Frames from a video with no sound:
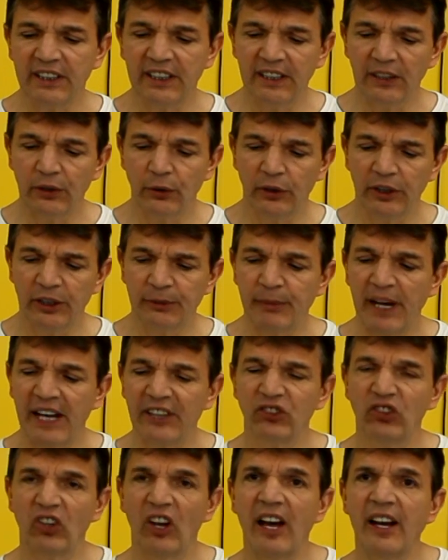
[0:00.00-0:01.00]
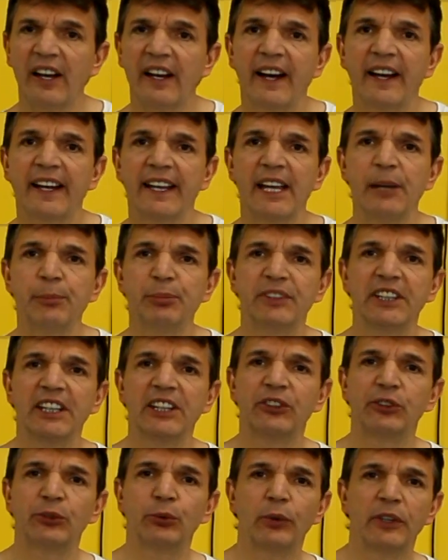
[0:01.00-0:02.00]
kilo in my jar. I
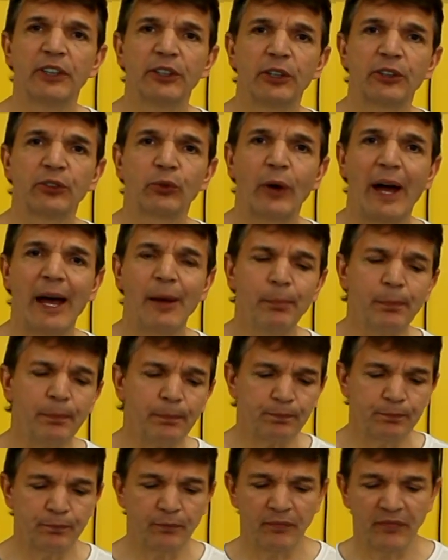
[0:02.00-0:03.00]
empty 200 grams